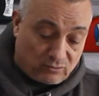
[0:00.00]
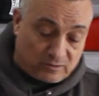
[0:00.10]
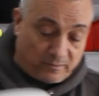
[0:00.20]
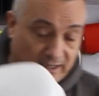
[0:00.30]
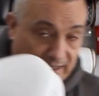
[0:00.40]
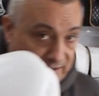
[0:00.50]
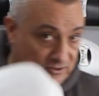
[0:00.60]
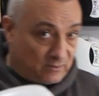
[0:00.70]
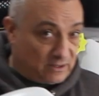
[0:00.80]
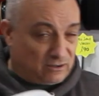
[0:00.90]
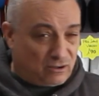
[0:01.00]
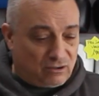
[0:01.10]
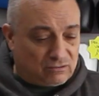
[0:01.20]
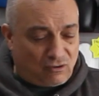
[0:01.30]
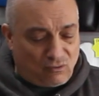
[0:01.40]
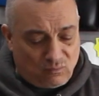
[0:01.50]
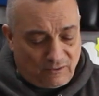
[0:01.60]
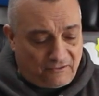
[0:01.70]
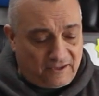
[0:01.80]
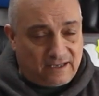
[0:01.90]
sparring as well, although we're
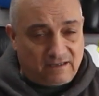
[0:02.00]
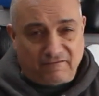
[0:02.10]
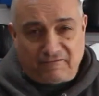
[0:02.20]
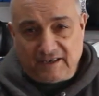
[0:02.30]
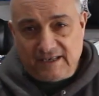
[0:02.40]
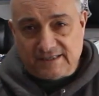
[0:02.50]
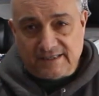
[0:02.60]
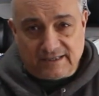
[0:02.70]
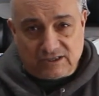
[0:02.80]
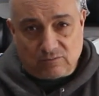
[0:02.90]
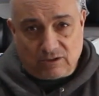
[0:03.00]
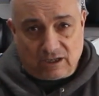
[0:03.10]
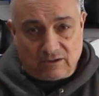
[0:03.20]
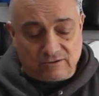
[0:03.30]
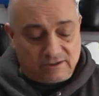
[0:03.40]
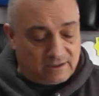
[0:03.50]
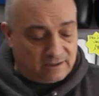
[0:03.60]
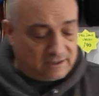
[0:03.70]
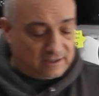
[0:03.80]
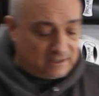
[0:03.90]
thinking of phasing this one out.
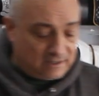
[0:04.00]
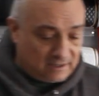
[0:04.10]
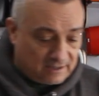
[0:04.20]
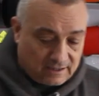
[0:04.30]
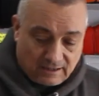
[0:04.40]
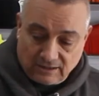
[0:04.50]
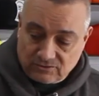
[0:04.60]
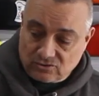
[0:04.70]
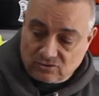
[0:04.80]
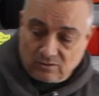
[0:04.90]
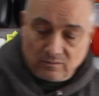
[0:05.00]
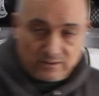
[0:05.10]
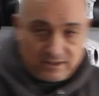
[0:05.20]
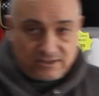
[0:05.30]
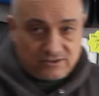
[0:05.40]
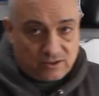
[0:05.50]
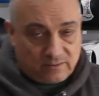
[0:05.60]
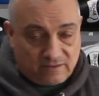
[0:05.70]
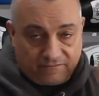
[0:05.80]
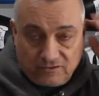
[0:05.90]
I'm just going with these two in
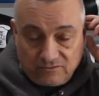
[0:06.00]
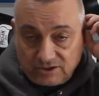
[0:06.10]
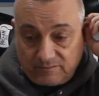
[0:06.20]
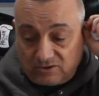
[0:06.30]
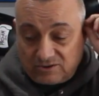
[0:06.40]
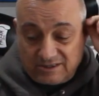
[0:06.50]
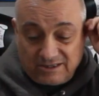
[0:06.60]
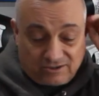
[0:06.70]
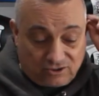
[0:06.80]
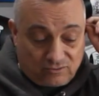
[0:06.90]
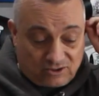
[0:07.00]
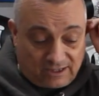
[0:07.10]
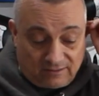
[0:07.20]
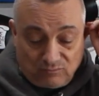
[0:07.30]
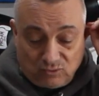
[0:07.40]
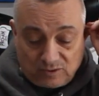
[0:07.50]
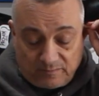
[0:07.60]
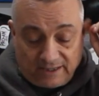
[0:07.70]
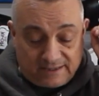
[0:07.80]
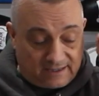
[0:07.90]
the future because these two sell much
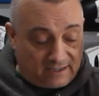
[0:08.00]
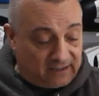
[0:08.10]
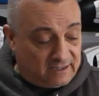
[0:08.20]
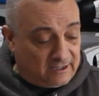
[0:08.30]
better.